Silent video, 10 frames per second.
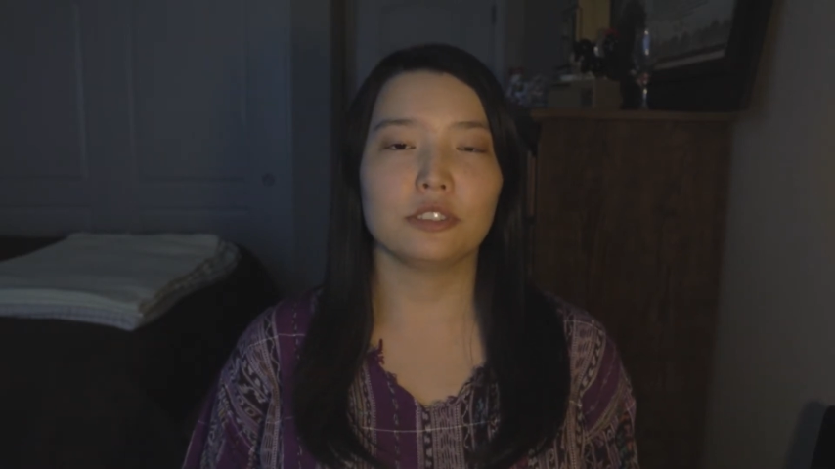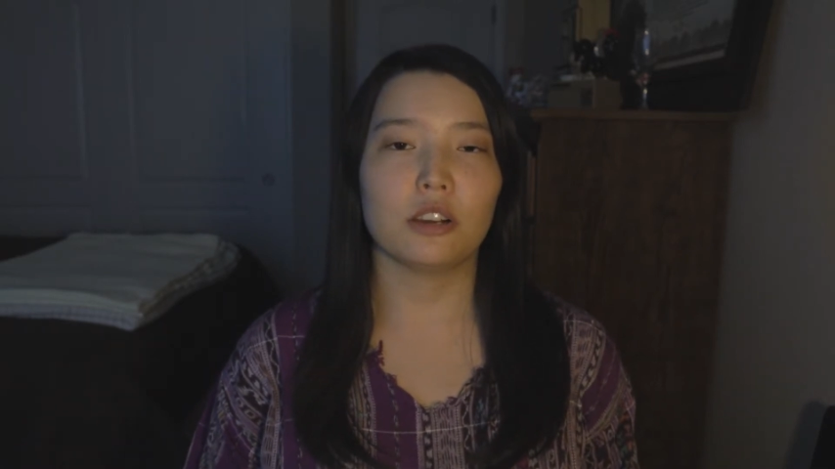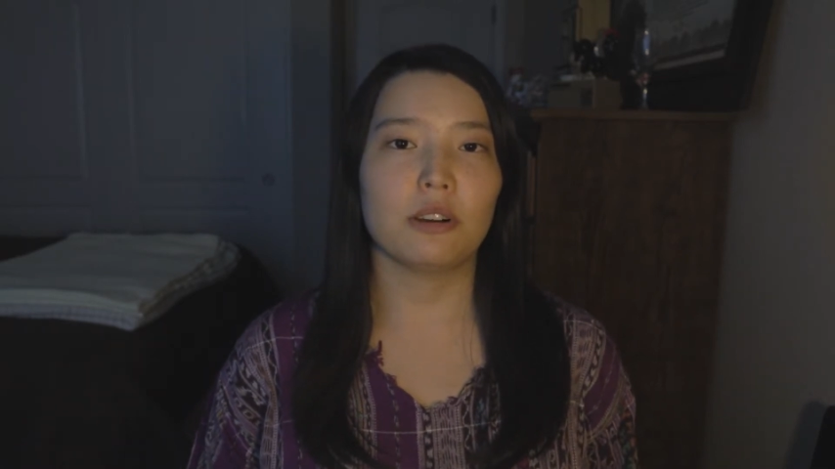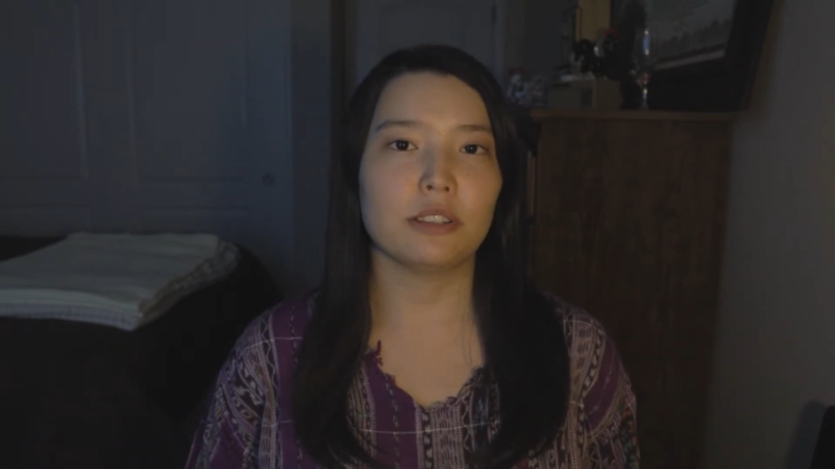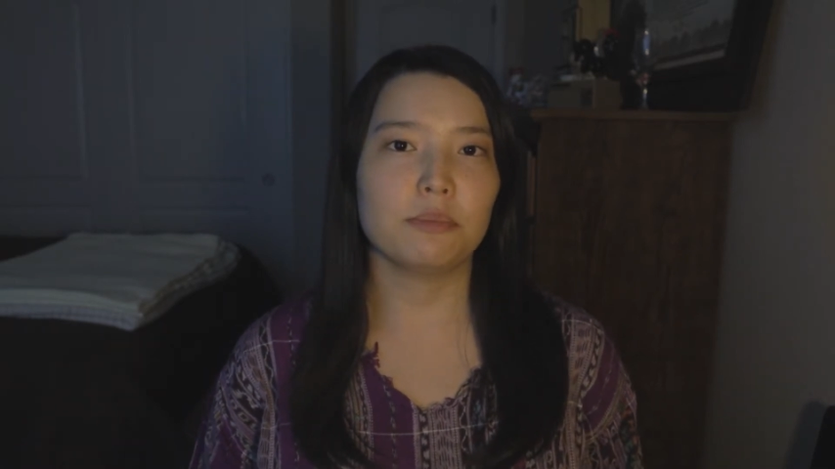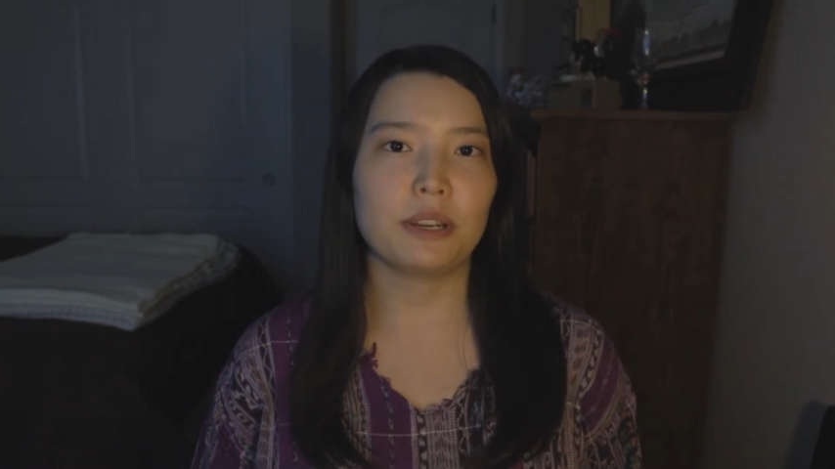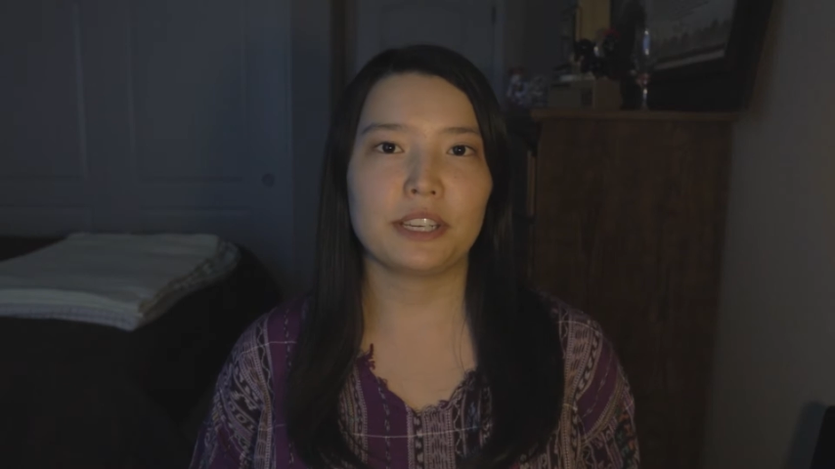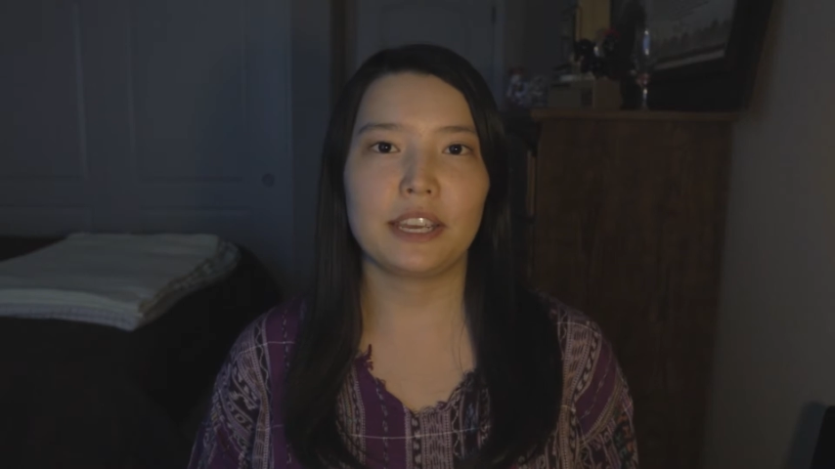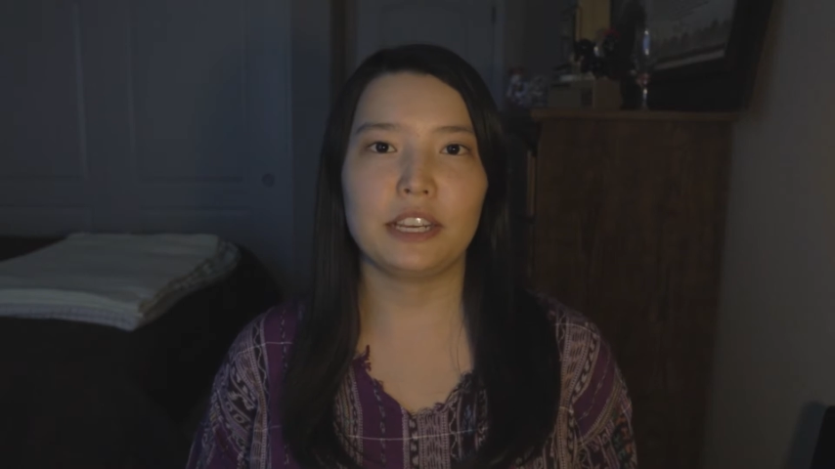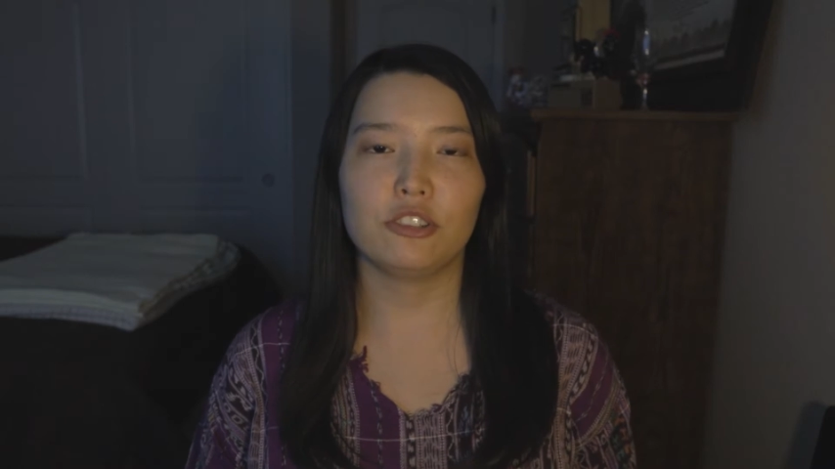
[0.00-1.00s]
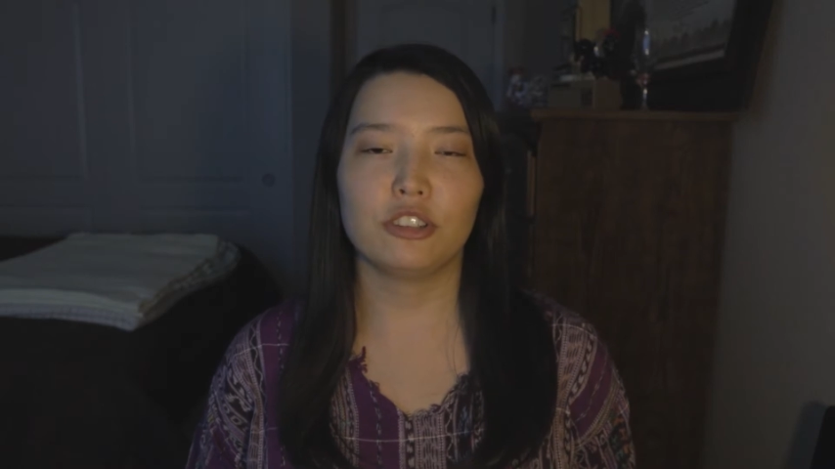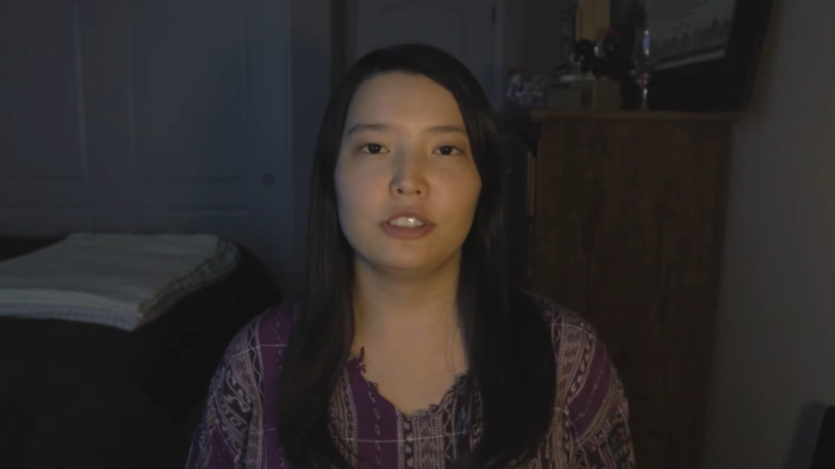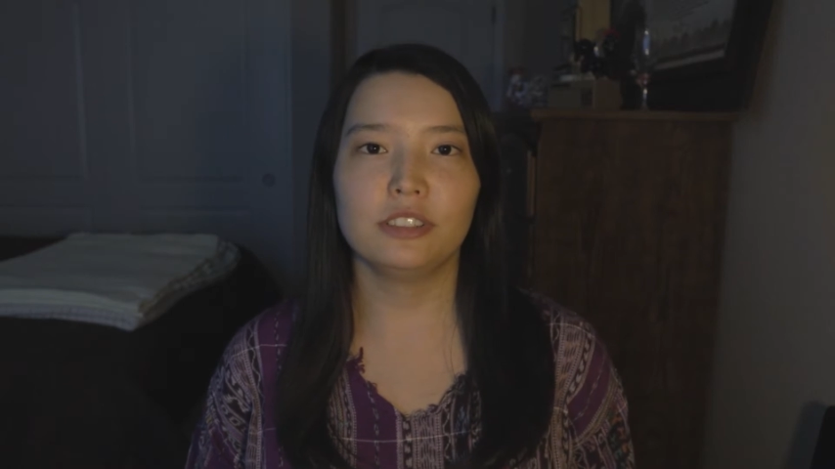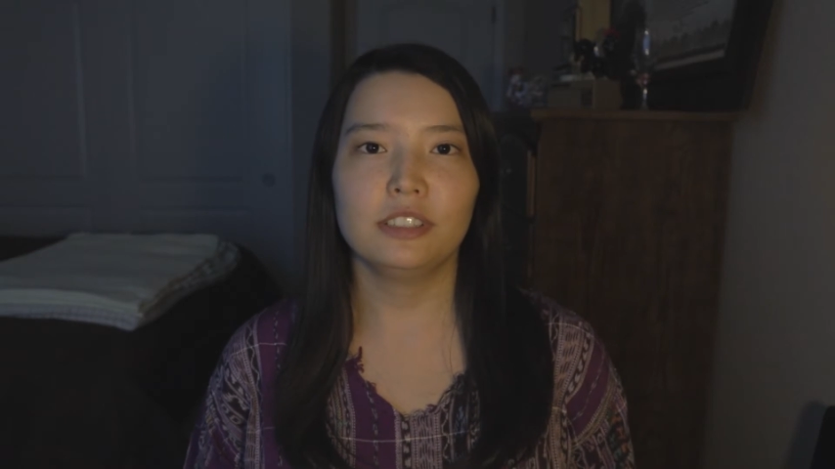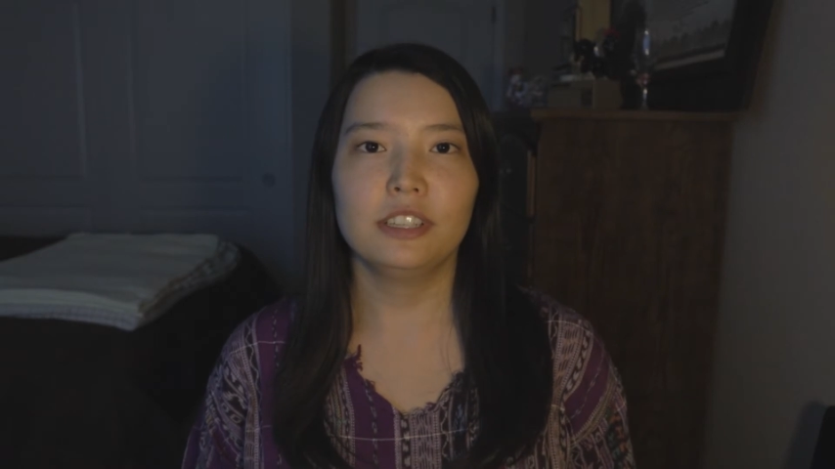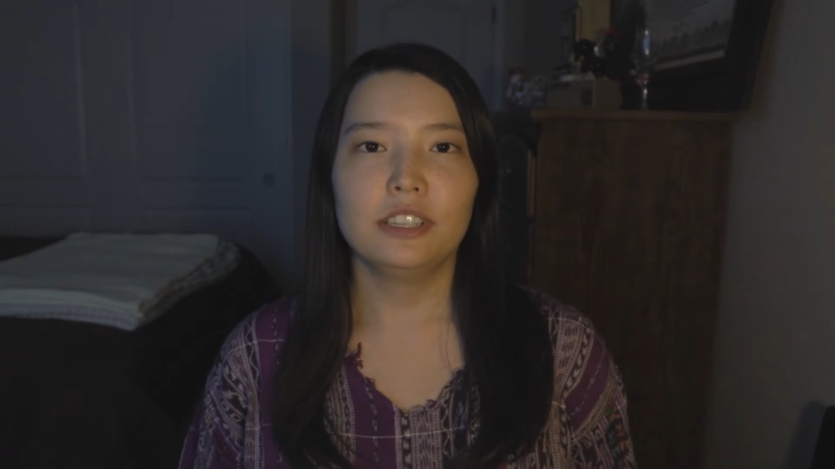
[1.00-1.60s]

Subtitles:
go on the medication.